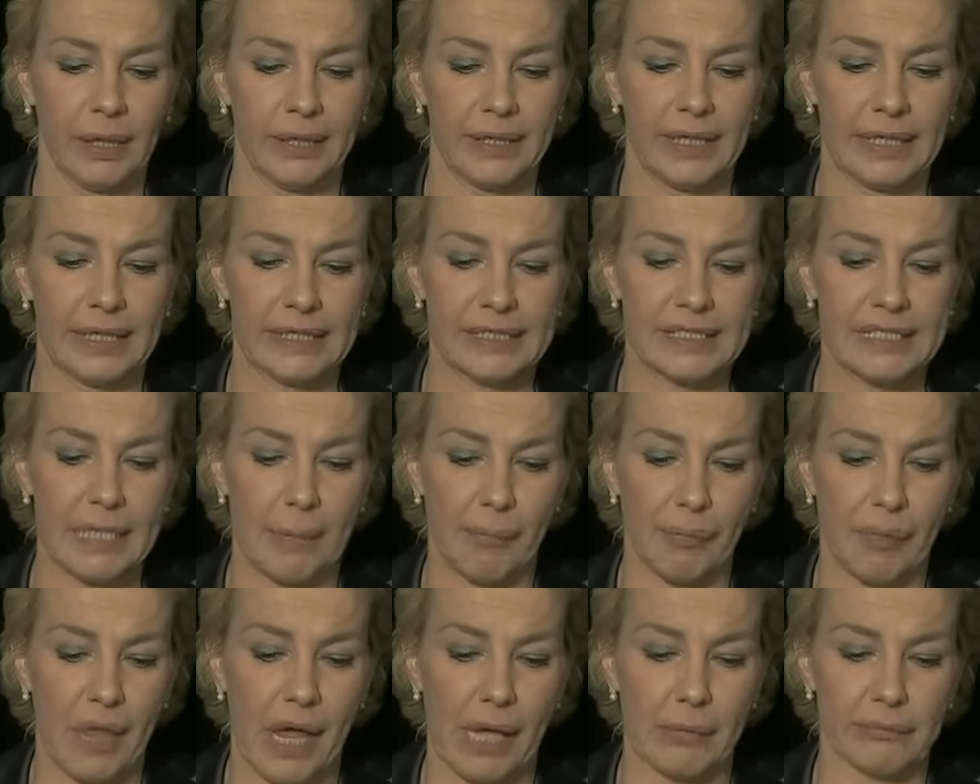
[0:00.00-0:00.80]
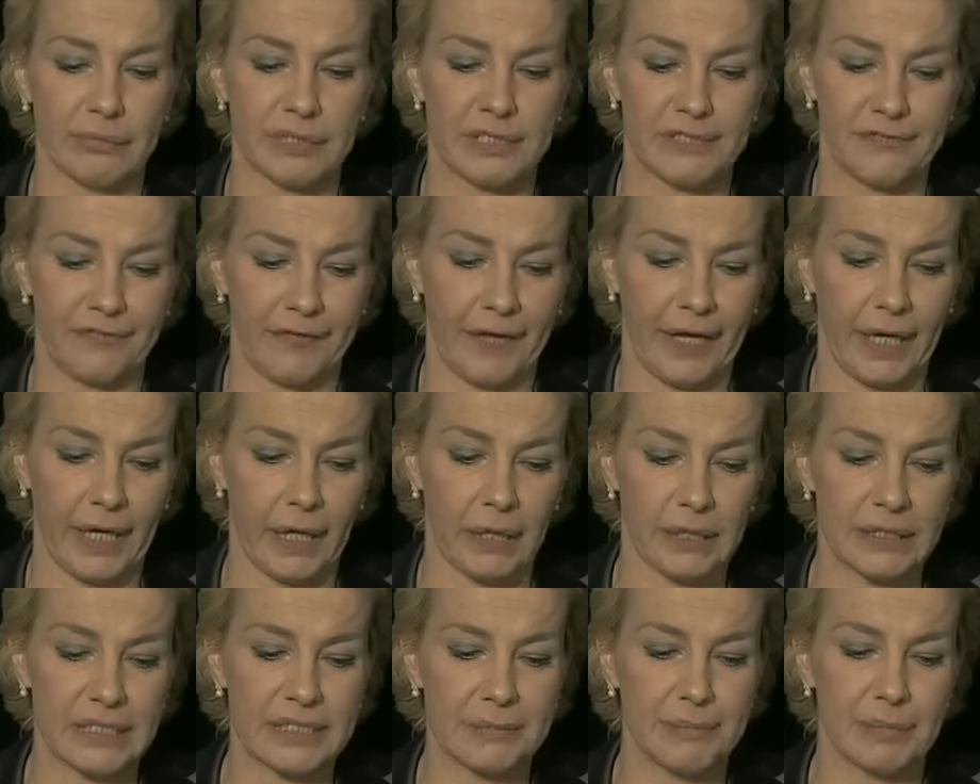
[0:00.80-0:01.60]
that sometimes
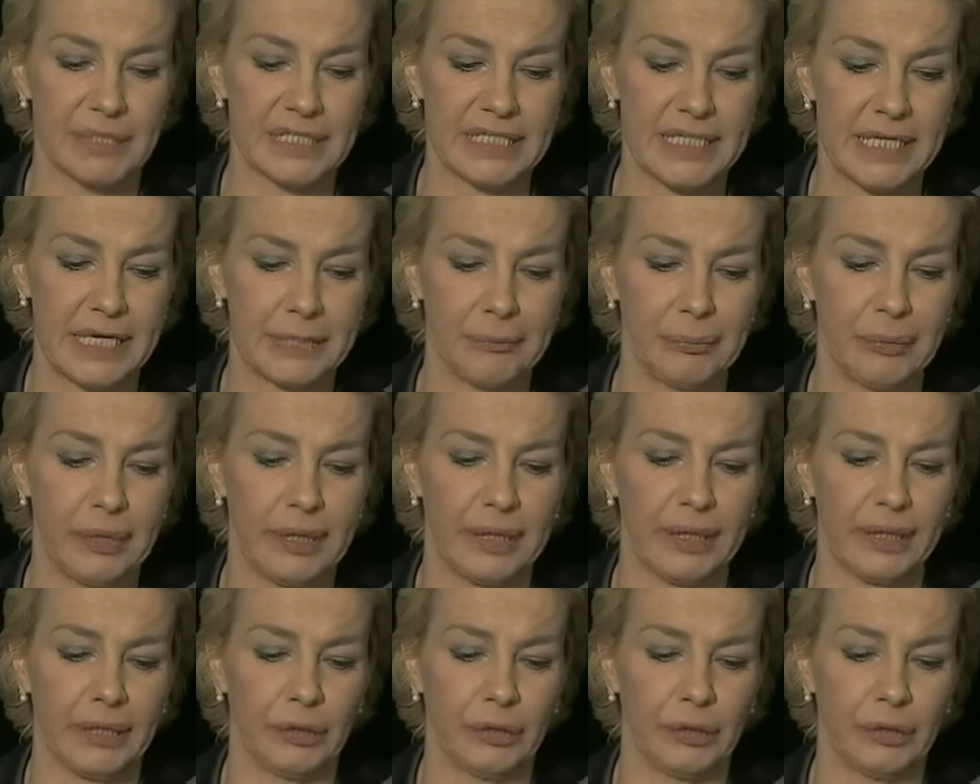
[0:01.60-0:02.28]
fails miserably